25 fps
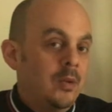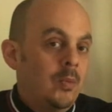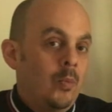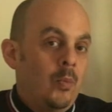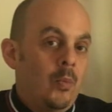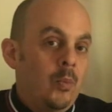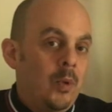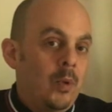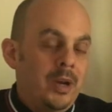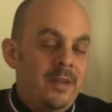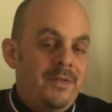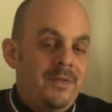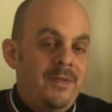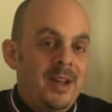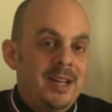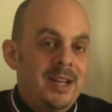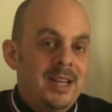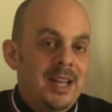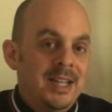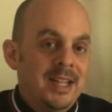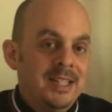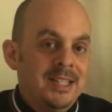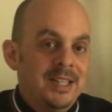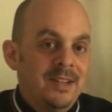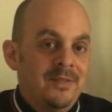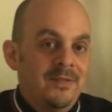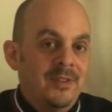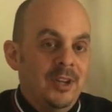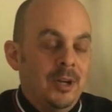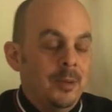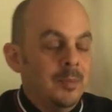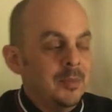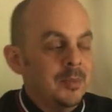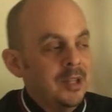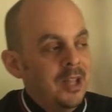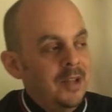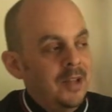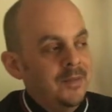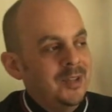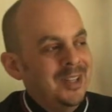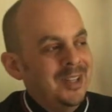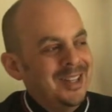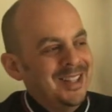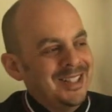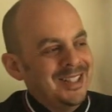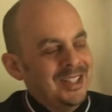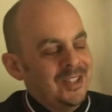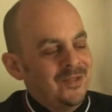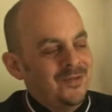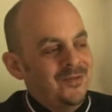What a fantastic film. Loved
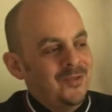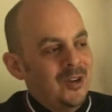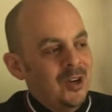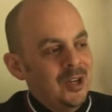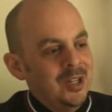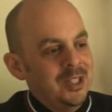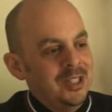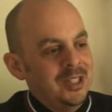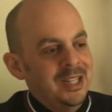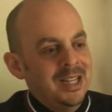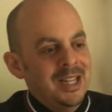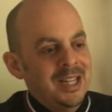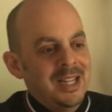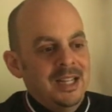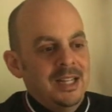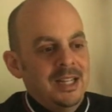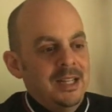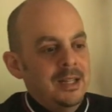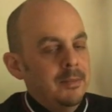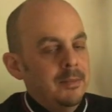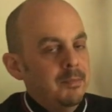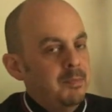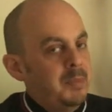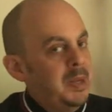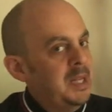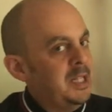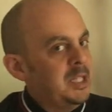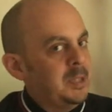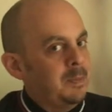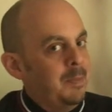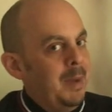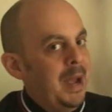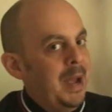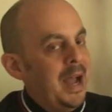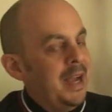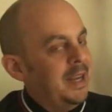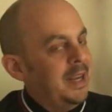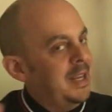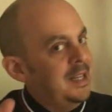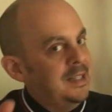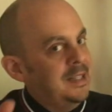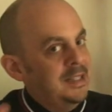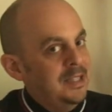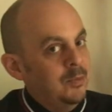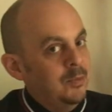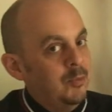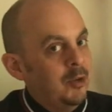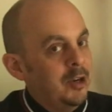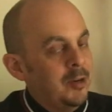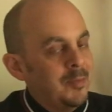it. It's fun. Pitt's back. He's
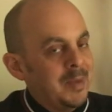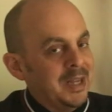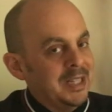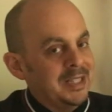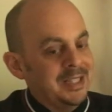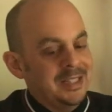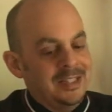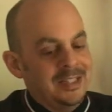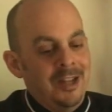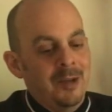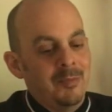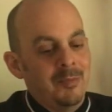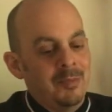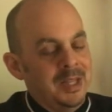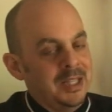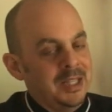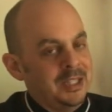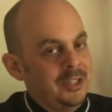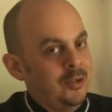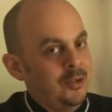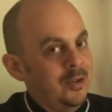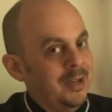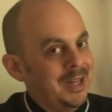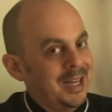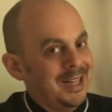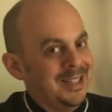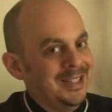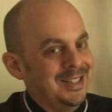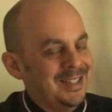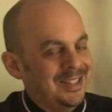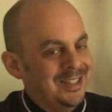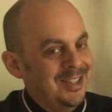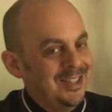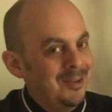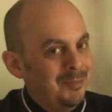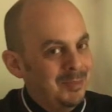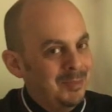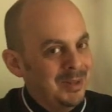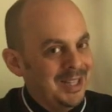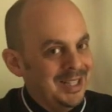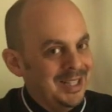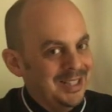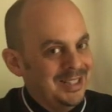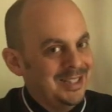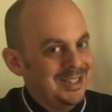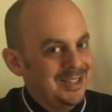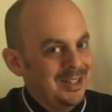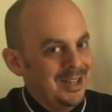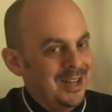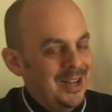in one of my snub lists, too. I got a snub
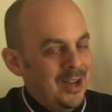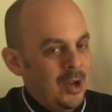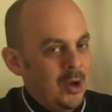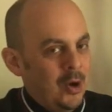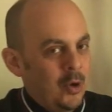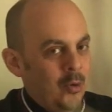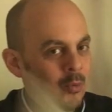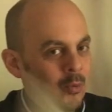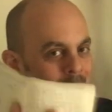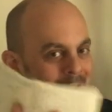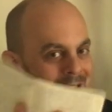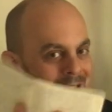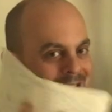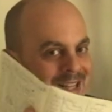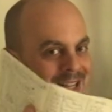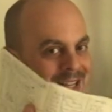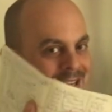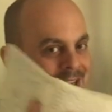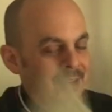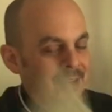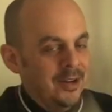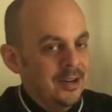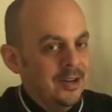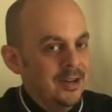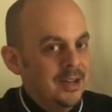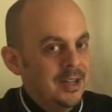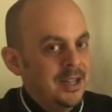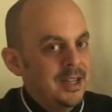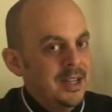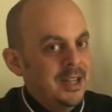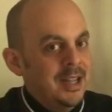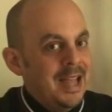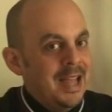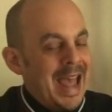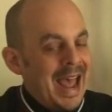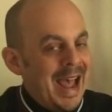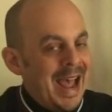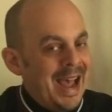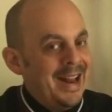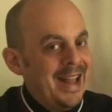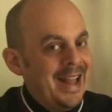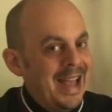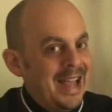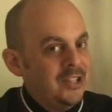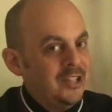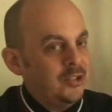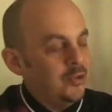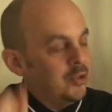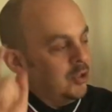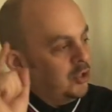list right here. Ad
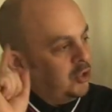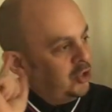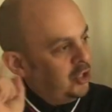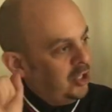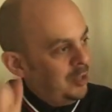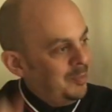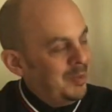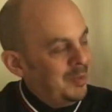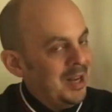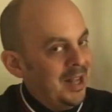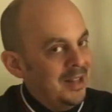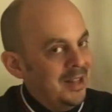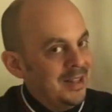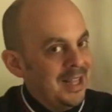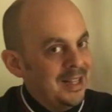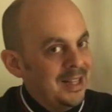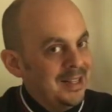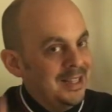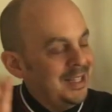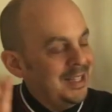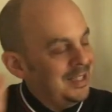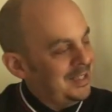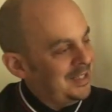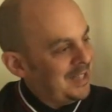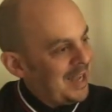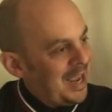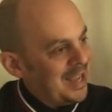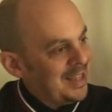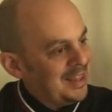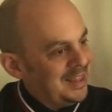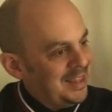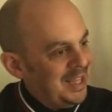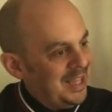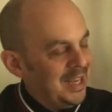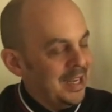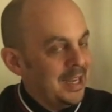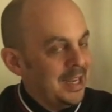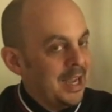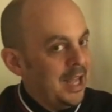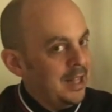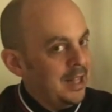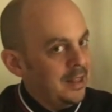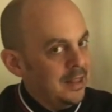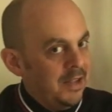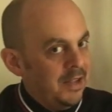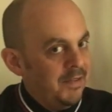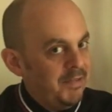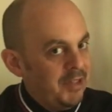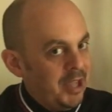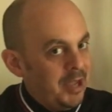Astra should have been on that list, I think. I
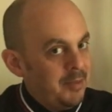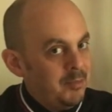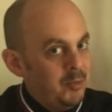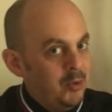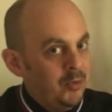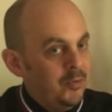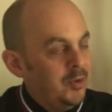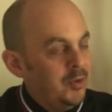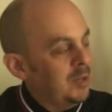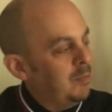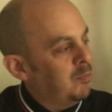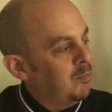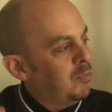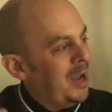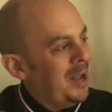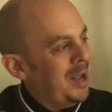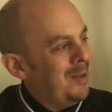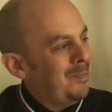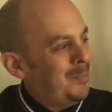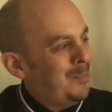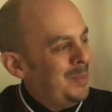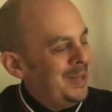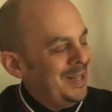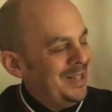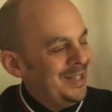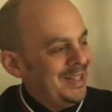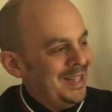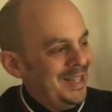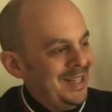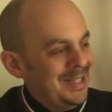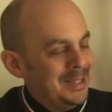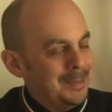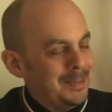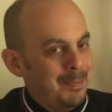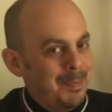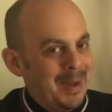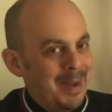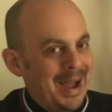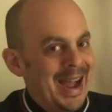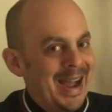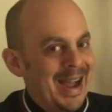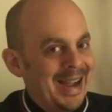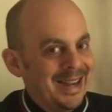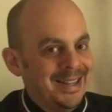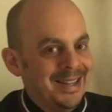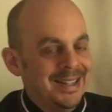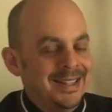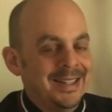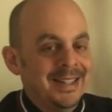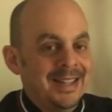love that movie. Brad Pitt, he's
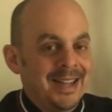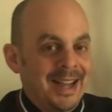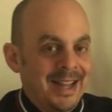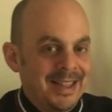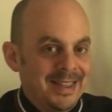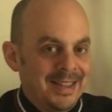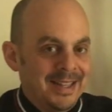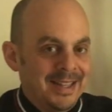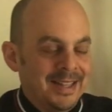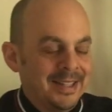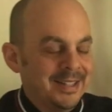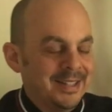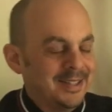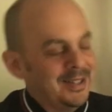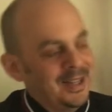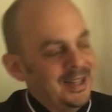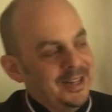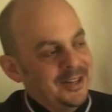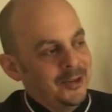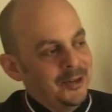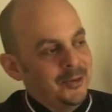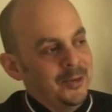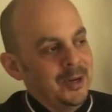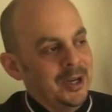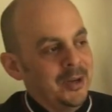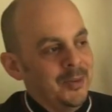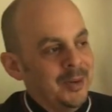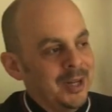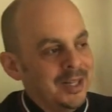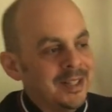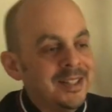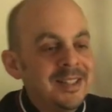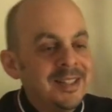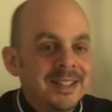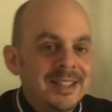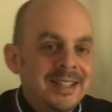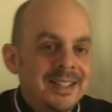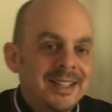back, I think. I don't know where he went.